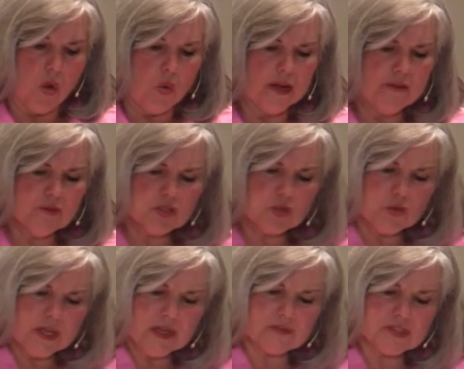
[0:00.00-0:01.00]
Whatever
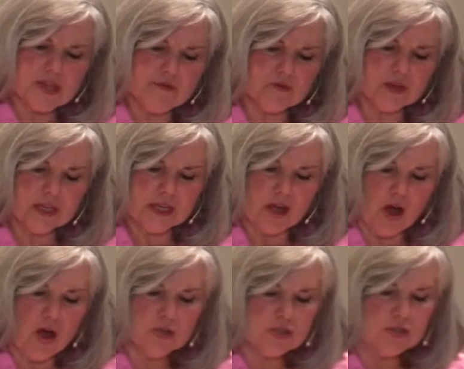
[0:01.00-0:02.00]
degree of suffering He
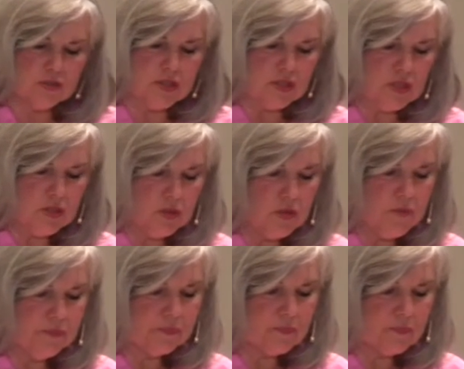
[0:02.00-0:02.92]
calls you to do,